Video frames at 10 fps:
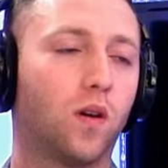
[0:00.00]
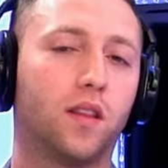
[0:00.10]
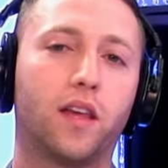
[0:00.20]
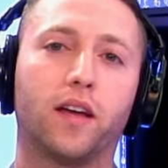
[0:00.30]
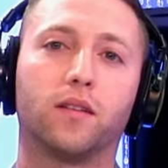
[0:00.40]

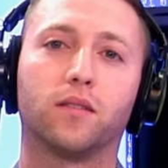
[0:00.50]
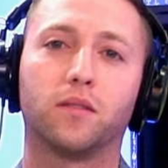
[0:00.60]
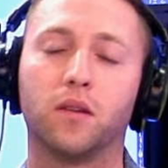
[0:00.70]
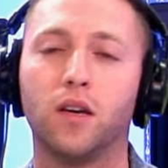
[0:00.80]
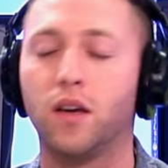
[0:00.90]
and then
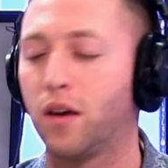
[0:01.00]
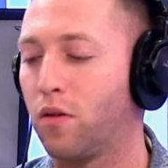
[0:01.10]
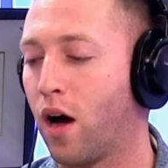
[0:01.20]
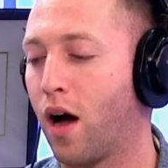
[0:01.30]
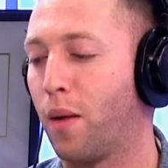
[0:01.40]

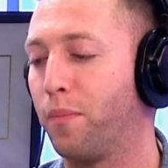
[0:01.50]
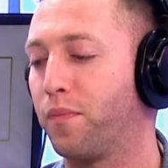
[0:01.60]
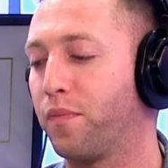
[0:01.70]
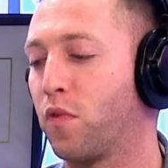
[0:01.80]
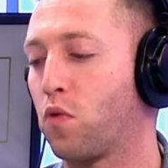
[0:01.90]

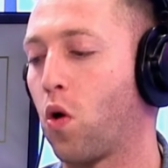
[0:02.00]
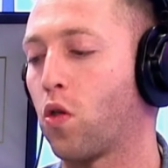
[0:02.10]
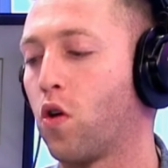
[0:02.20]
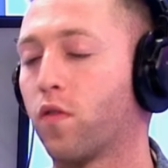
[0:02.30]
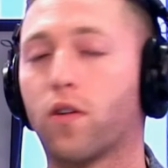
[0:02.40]
roll
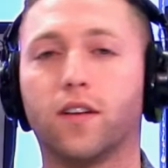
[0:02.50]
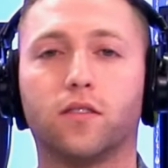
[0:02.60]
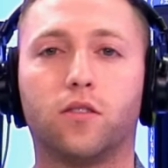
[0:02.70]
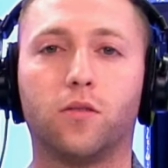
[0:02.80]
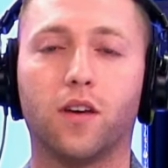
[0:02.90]
over
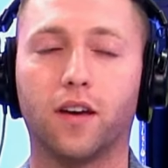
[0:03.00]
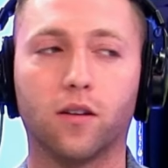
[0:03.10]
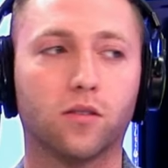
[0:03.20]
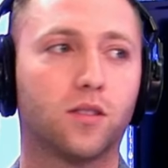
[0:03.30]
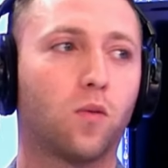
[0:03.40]
into The
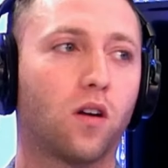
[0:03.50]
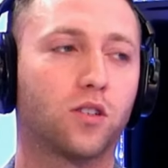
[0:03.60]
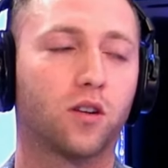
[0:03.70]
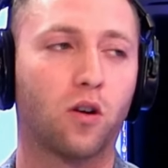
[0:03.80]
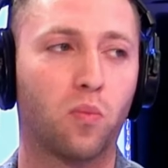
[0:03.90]
Hills and
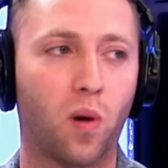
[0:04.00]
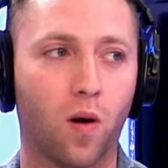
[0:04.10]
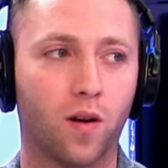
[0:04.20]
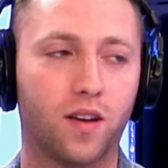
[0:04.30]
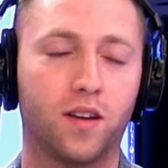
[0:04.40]
watching her
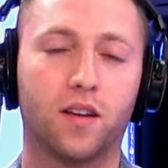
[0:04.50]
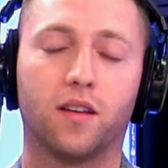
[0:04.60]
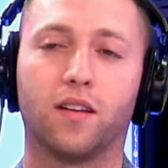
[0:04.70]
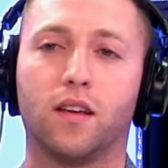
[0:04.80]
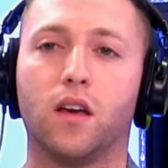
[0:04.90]
party and